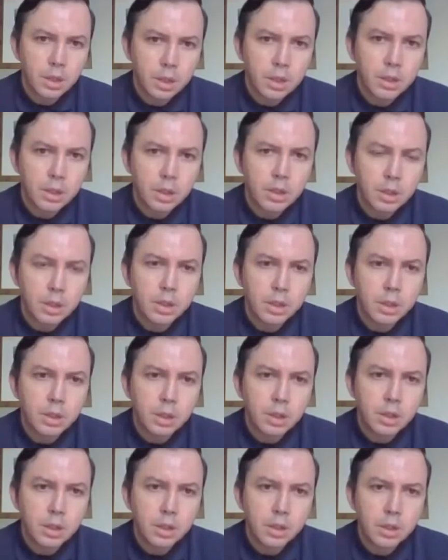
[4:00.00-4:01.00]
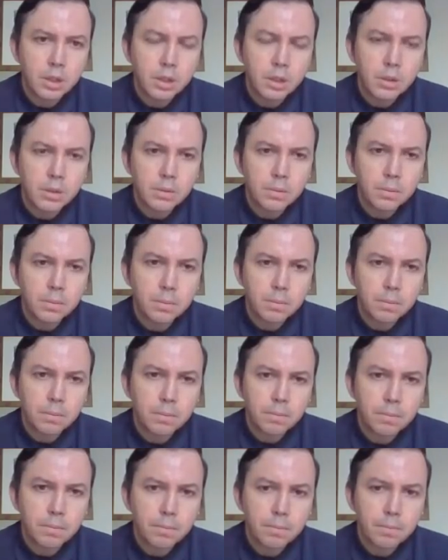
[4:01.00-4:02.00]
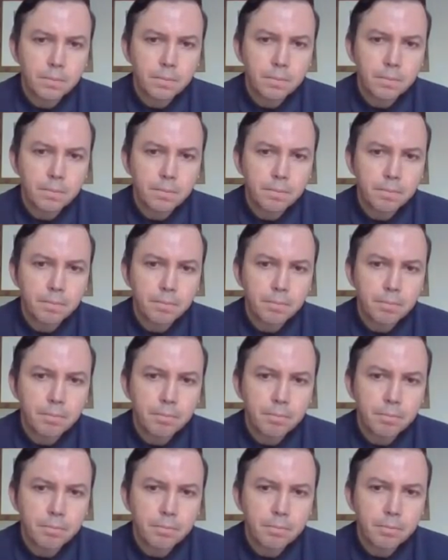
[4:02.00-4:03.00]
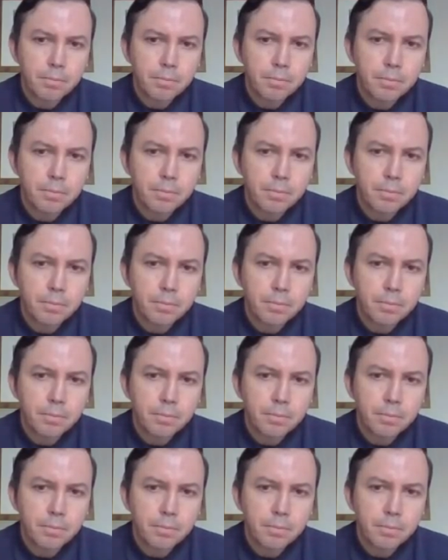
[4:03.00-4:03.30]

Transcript: This person isn't speaking.